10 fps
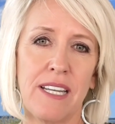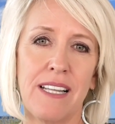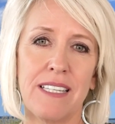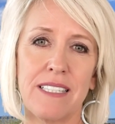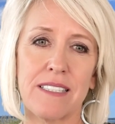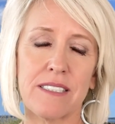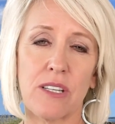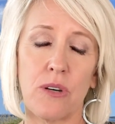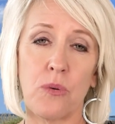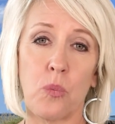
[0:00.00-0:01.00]
is
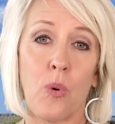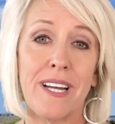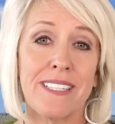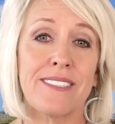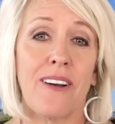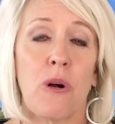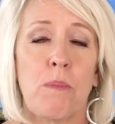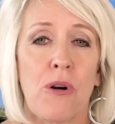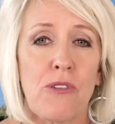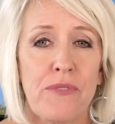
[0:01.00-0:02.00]
what is our
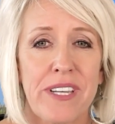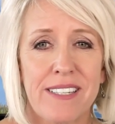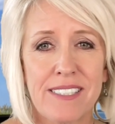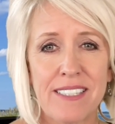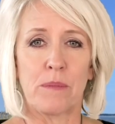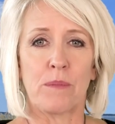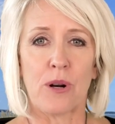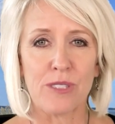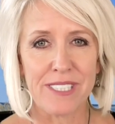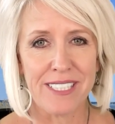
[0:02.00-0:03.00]
perfect
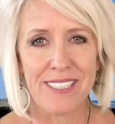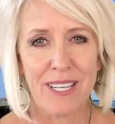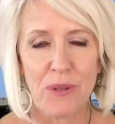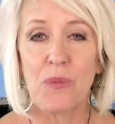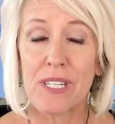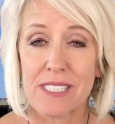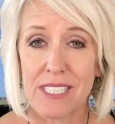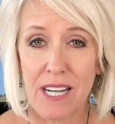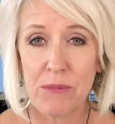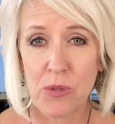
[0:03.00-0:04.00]
person that we want to
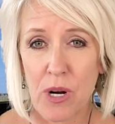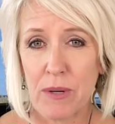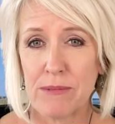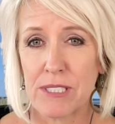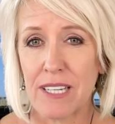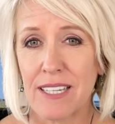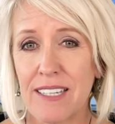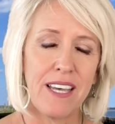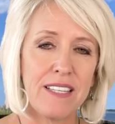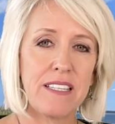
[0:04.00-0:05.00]
come to our website.
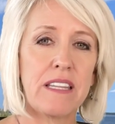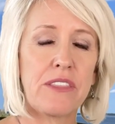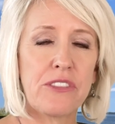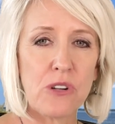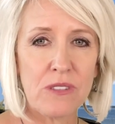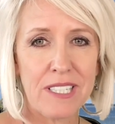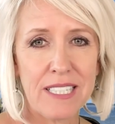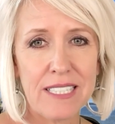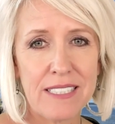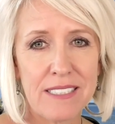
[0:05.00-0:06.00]
Then the third thing
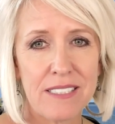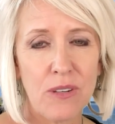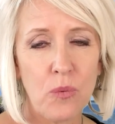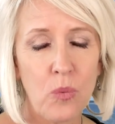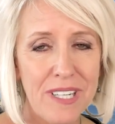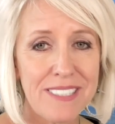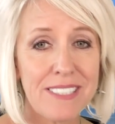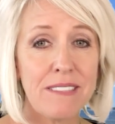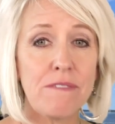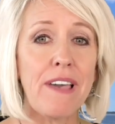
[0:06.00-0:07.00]
is what is
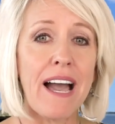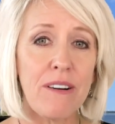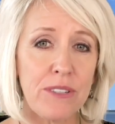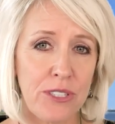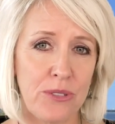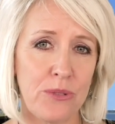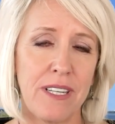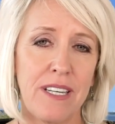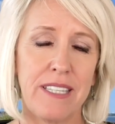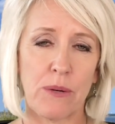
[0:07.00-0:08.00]
the value
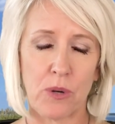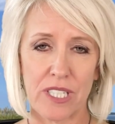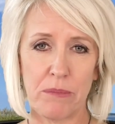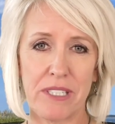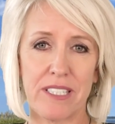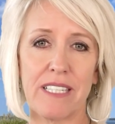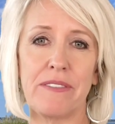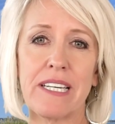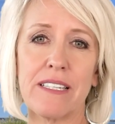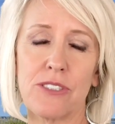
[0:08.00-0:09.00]
that we're going to be
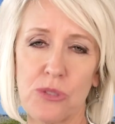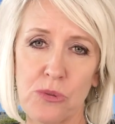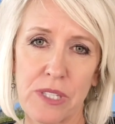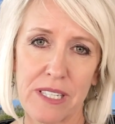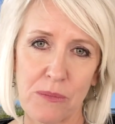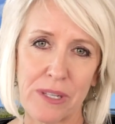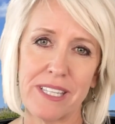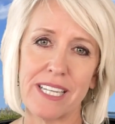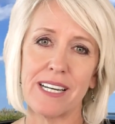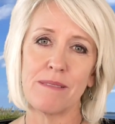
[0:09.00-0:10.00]
giving to them when
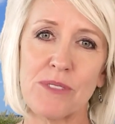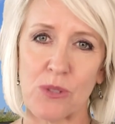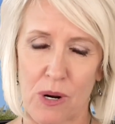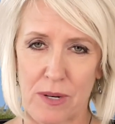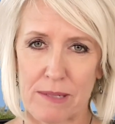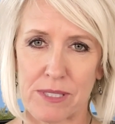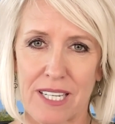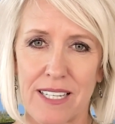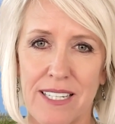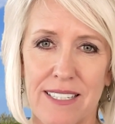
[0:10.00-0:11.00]
they come to our
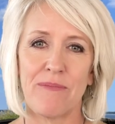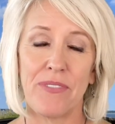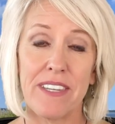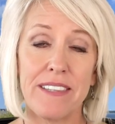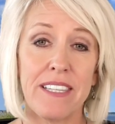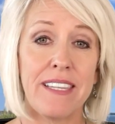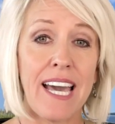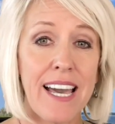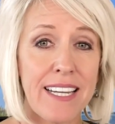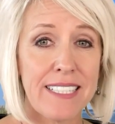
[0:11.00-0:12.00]
website. And then
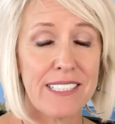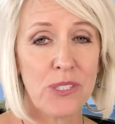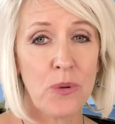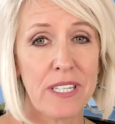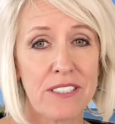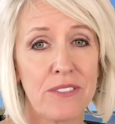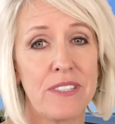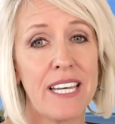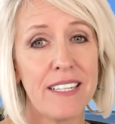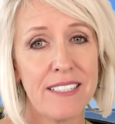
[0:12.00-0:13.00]
that is going to
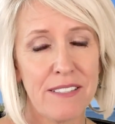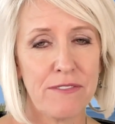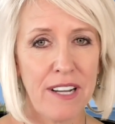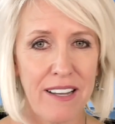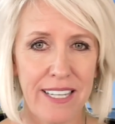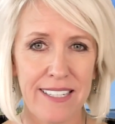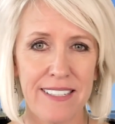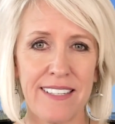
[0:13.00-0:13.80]
then define